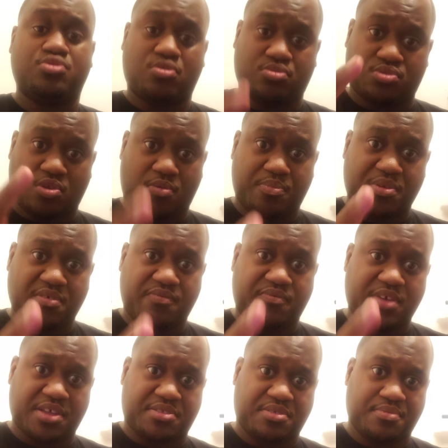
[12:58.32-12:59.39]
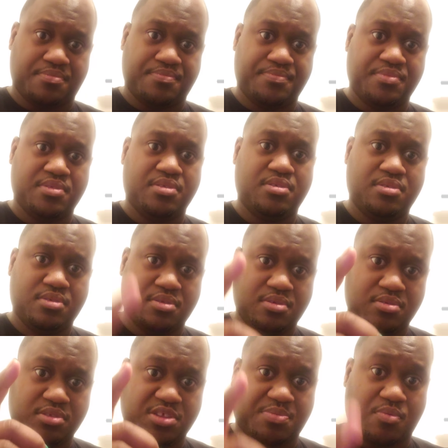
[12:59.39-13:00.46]
So don't be a victim.
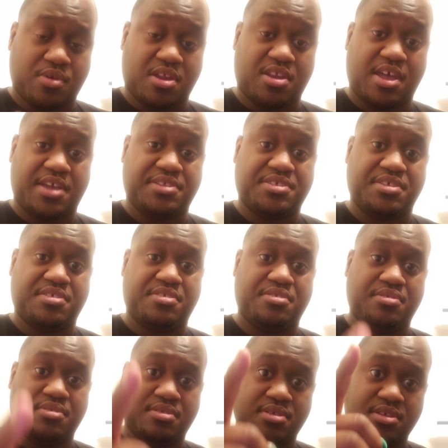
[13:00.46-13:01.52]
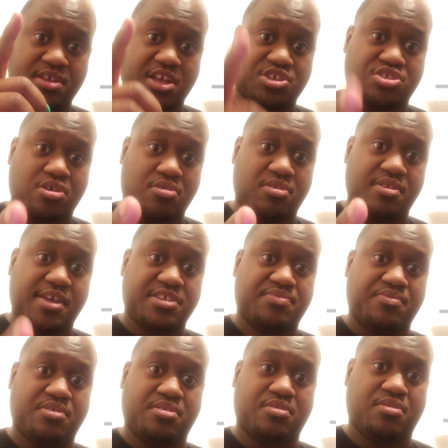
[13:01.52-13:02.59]
It's Beretta 19. Catch y'all in the next
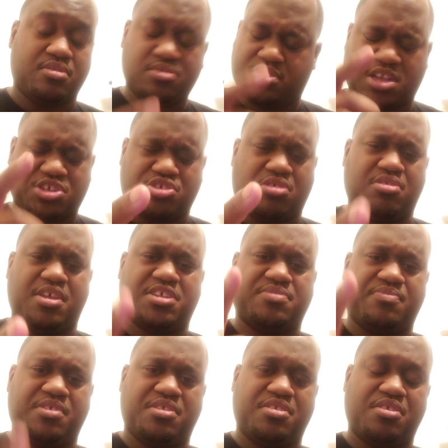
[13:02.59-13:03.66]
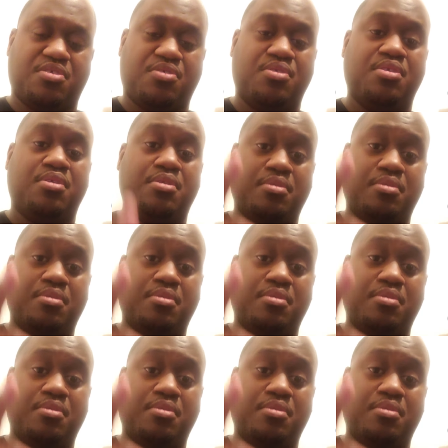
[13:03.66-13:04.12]
vid- catch y'all in the next video.